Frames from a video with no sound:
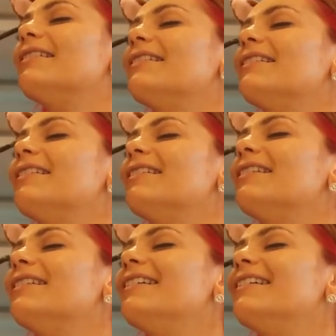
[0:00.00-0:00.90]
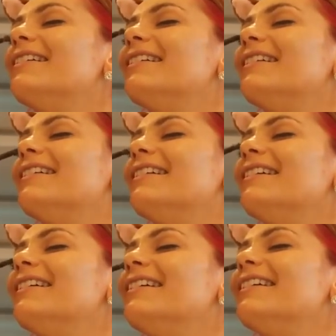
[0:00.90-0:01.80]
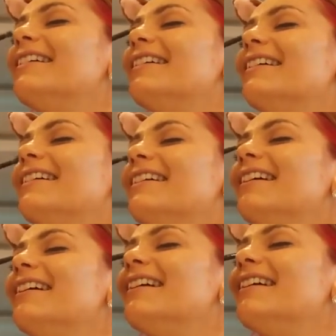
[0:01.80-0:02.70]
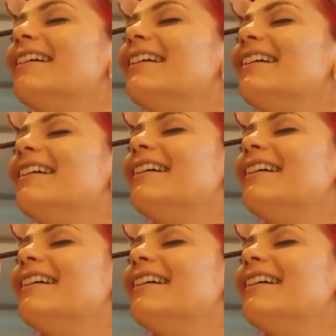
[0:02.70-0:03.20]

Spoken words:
This person isn't speaking.